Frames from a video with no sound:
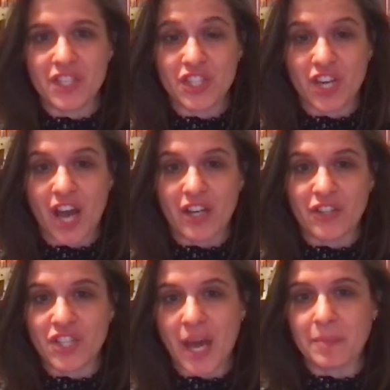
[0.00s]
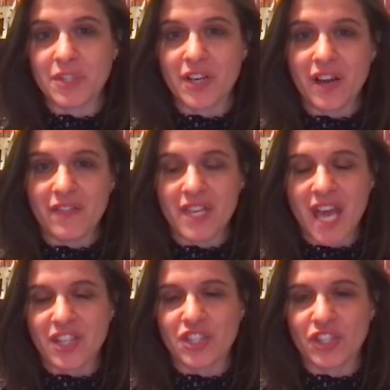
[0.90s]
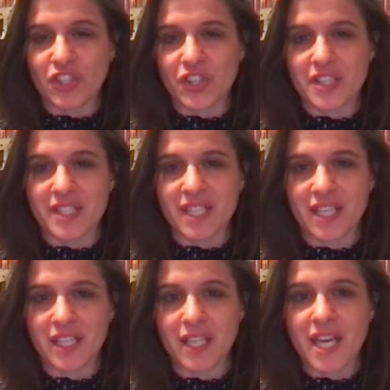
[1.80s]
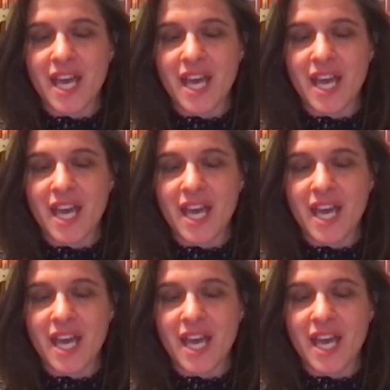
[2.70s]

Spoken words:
Chicago chapter of the National Lawyers Guild,